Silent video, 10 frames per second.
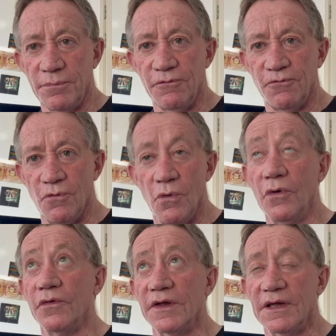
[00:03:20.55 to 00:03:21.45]

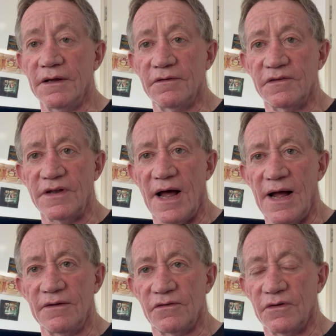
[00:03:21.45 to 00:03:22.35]
before the gig
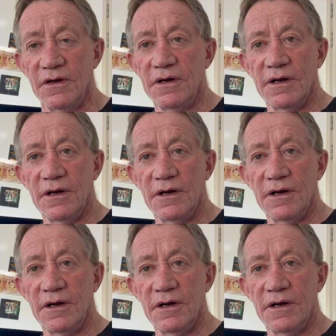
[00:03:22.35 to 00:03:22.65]
starts